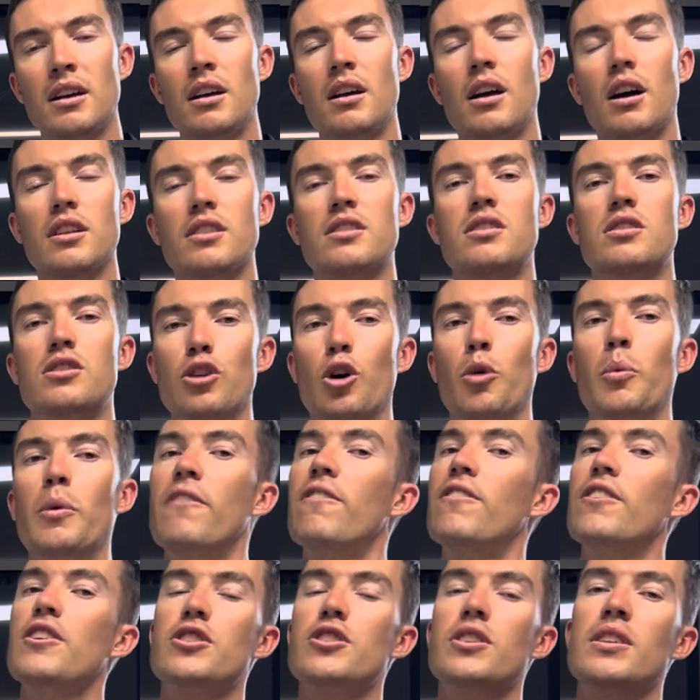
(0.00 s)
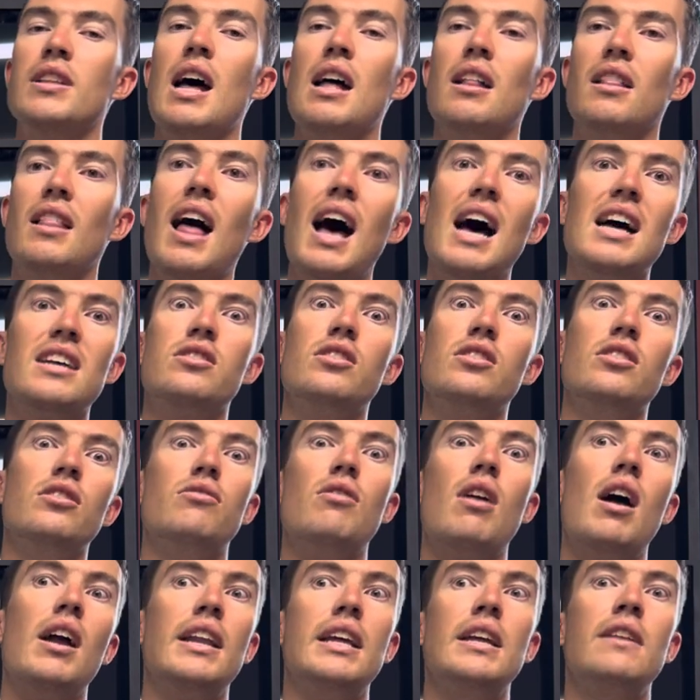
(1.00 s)
I'd still be fishing that last of the
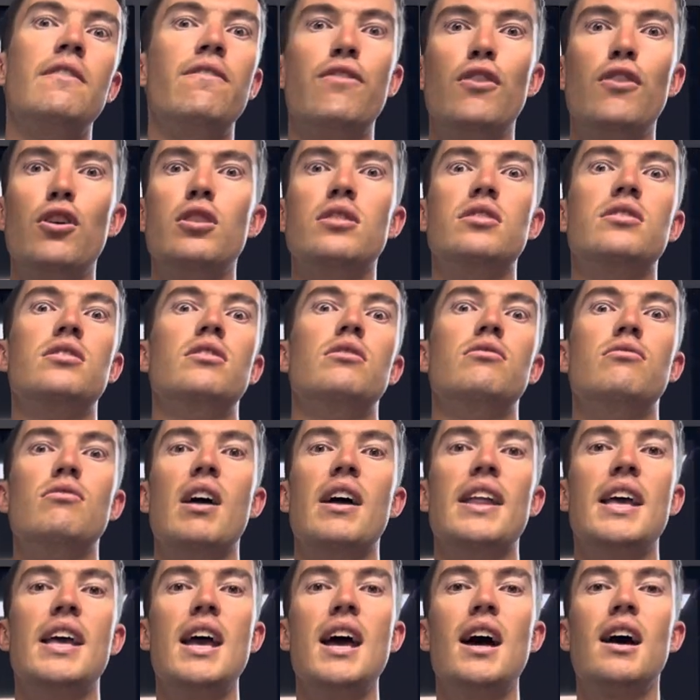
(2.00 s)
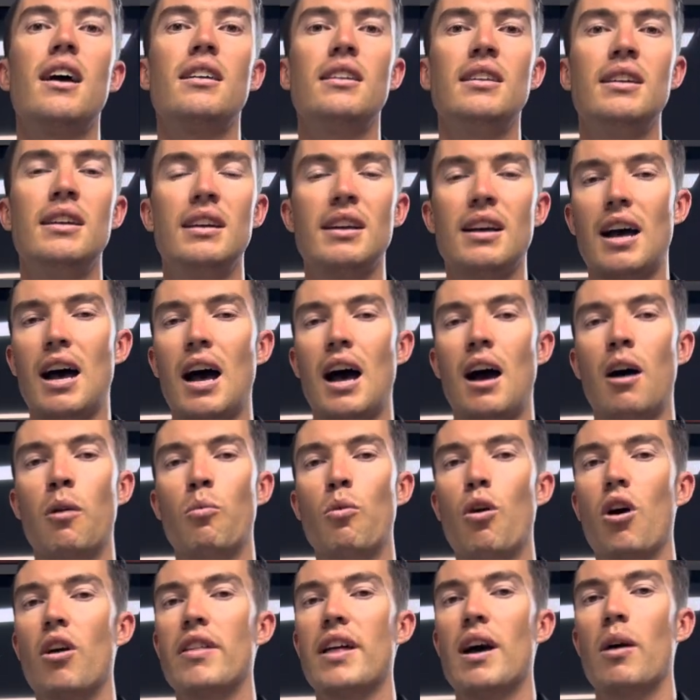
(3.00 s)
run in, first of the run out,
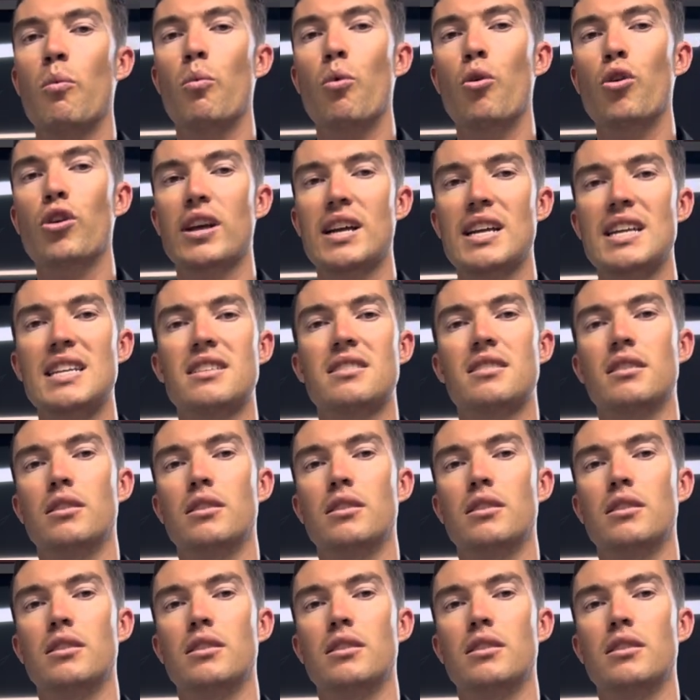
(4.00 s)
while that water is a